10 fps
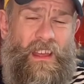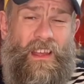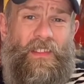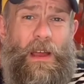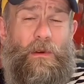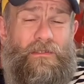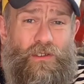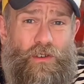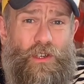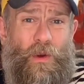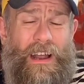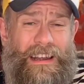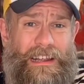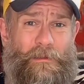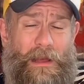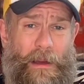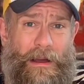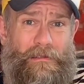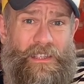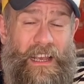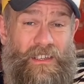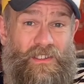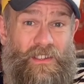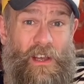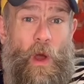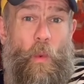that will have taught you a little bit about textures.